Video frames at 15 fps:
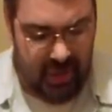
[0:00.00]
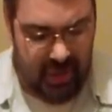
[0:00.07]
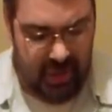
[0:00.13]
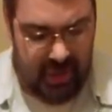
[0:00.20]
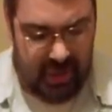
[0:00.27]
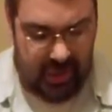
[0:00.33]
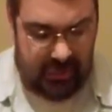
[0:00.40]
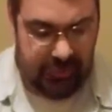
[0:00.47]

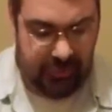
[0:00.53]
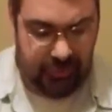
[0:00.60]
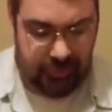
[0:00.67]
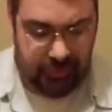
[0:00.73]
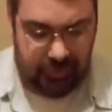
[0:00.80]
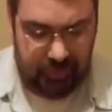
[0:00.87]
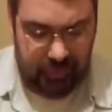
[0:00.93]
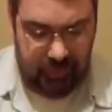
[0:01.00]
Uh,
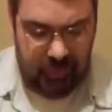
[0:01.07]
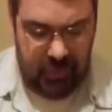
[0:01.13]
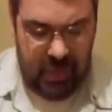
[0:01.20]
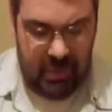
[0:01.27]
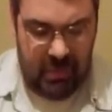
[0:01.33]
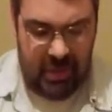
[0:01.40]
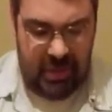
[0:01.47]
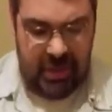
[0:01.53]

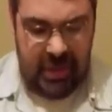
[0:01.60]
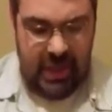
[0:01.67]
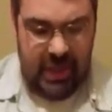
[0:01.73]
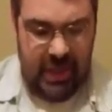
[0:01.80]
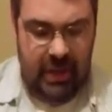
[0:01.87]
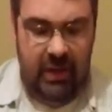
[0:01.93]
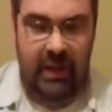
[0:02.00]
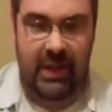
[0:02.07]
but
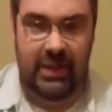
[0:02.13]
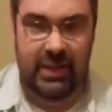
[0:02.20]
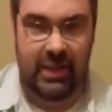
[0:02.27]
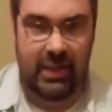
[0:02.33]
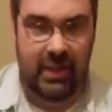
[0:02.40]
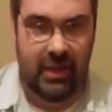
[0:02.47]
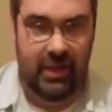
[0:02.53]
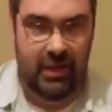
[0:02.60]
the uh, like I
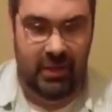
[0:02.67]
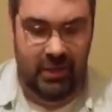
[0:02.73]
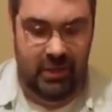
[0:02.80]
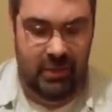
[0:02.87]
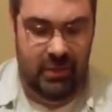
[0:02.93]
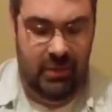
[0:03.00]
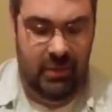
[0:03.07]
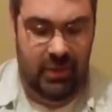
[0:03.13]
said, the, you
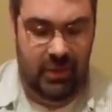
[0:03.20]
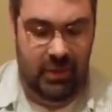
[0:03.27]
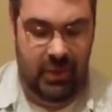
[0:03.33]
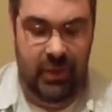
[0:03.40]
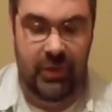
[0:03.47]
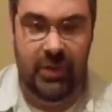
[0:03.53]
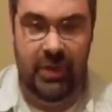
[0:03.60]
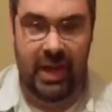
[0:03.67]
just
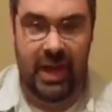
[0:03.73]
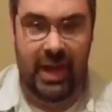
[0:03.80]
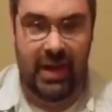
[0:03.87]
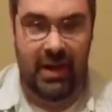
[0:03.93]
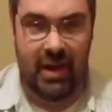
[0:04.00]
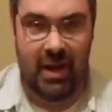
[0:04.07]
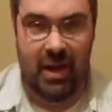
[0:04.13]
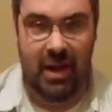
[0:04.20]
loosen that
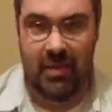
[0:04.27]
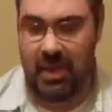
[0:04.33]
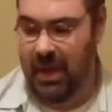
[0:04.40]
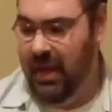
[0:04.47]
knob,